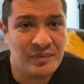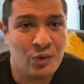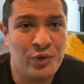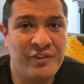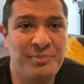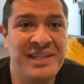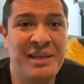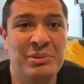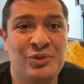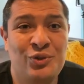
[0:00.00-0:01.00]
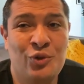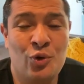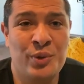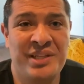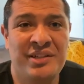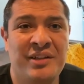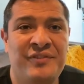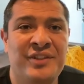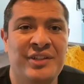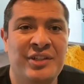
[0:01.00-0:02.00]
We have been able to grow year
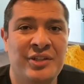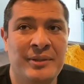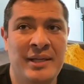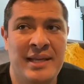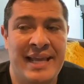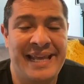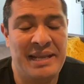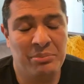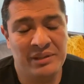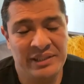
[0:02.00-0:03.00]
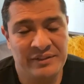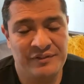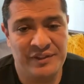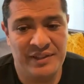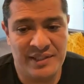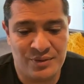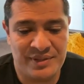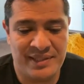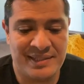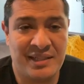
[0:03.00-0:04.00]
after year, and I believe this
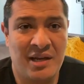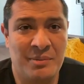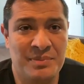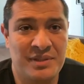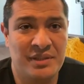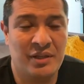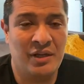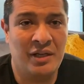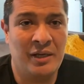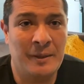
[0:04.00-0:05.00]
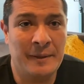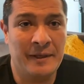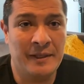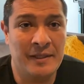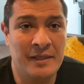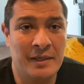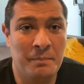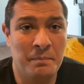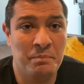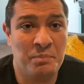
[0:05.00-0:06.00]
success comes in
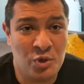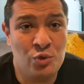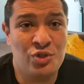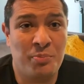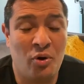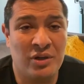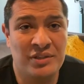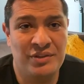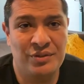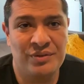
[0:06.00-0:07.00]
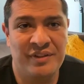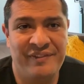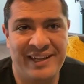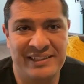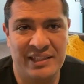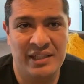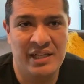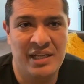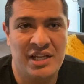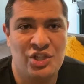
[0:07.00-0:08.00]
huge part due to the fact that
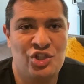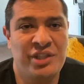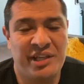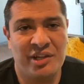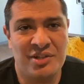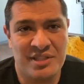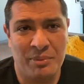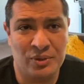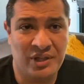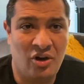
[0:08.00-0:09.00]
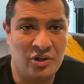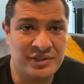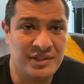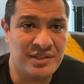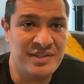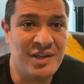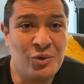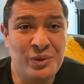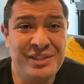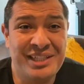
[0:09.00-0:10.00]
she cares about the artist. Not
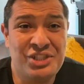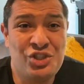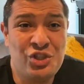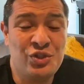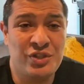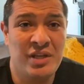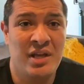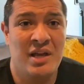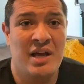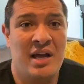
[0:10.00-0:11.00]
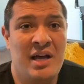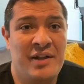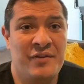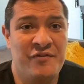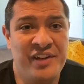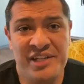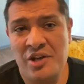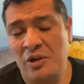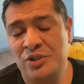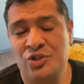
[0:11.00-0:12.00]
only that, she's very
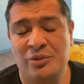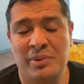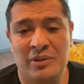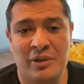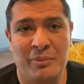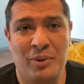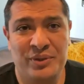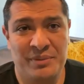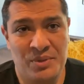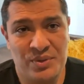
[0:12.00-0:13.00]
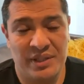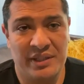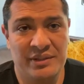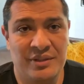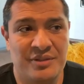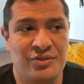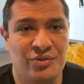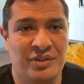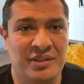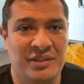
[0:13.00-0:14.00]
knowledgeable about the music
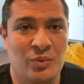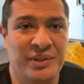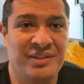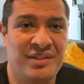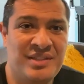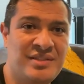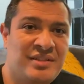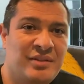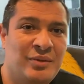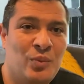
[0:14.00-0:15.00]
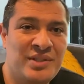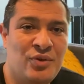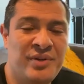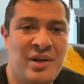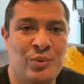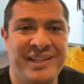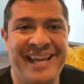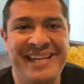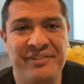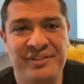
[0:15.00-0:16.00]
industry, whether it's what's going on with
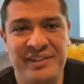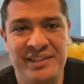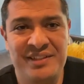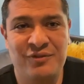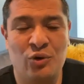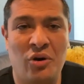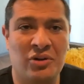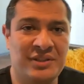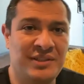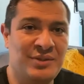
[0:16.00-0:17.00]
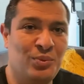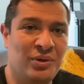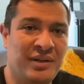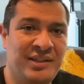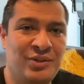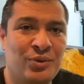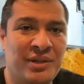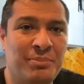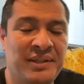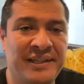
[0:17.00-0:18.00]
NFTs for artists, or
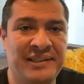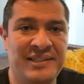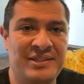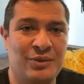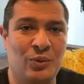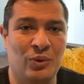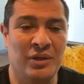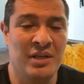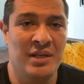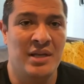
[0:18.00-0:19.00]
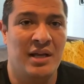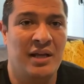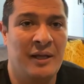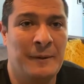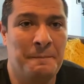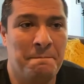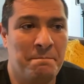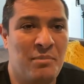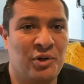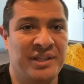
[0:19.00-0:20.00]
editorial playlists, or
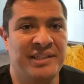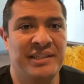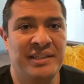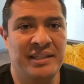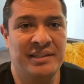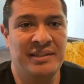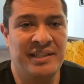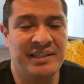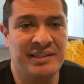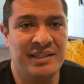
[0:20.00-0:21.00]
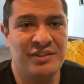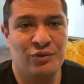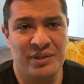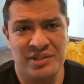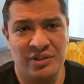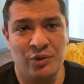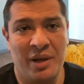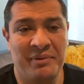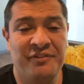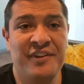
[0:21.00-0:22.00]
marketing and techniques for
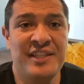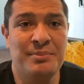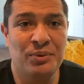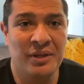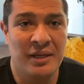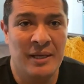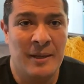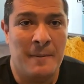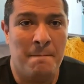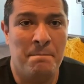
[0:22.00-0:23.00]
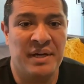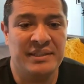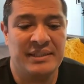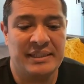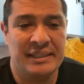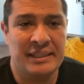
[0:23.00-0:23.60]
Instagram and Facebook. But